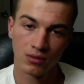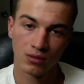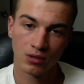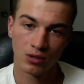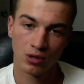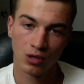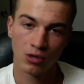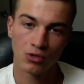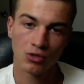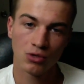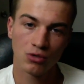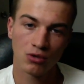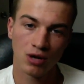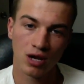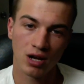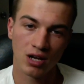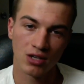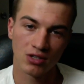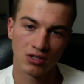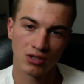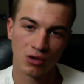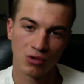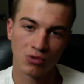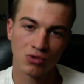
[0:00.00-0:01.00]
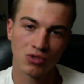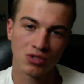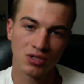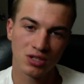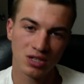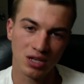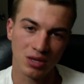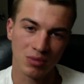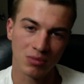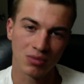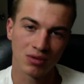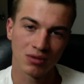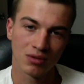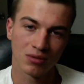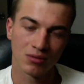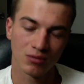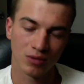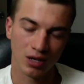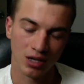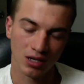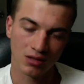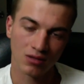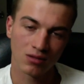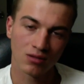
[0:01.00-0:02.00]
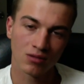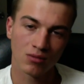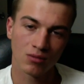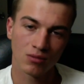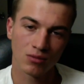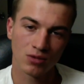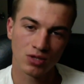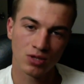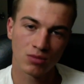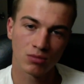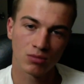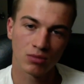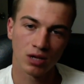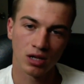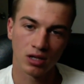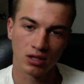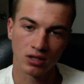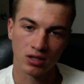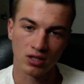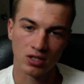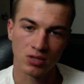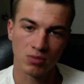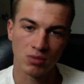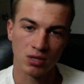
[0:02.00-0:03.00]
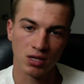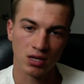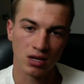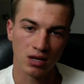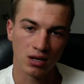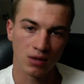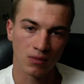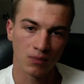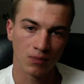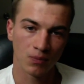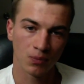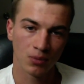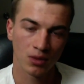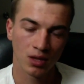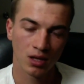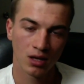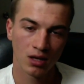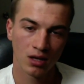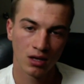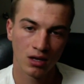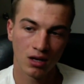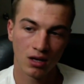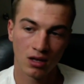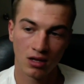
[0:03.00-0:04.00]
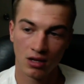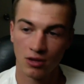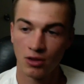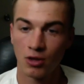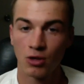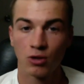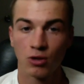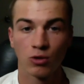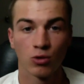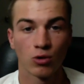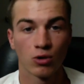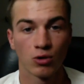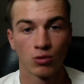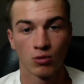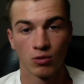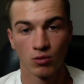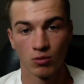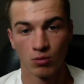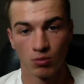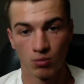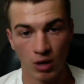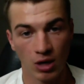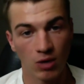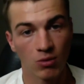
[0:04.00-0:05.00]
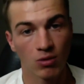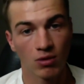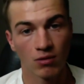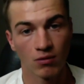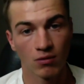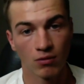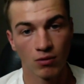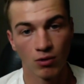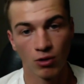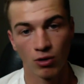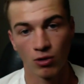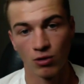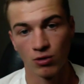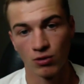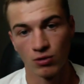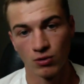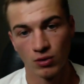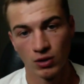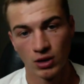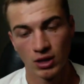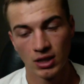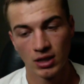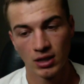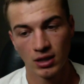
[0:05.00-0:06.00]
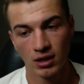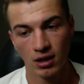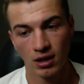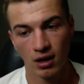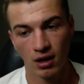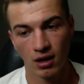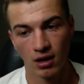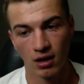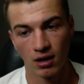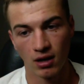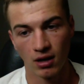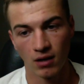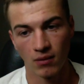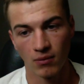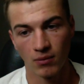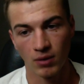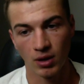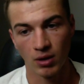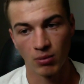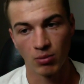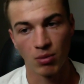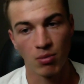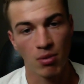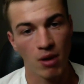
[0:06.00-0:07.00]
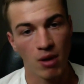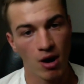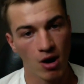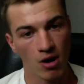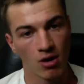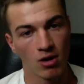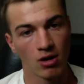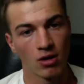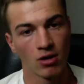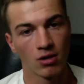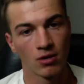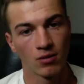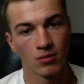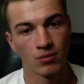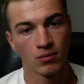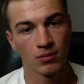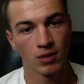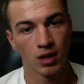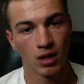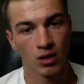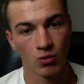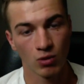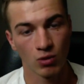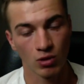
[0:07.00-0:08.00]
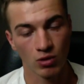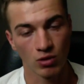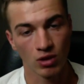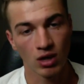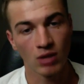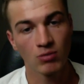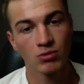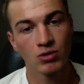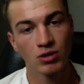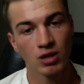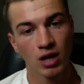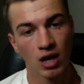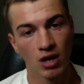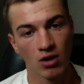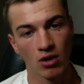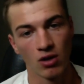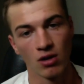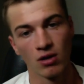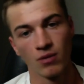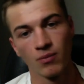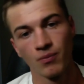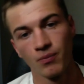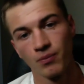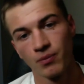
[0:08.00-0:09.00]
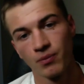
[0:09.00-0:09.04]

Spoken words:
close your eyes, go to sleep, right? Symbolically speaking. Let the Lord make one for you and prepare her. And when you come together,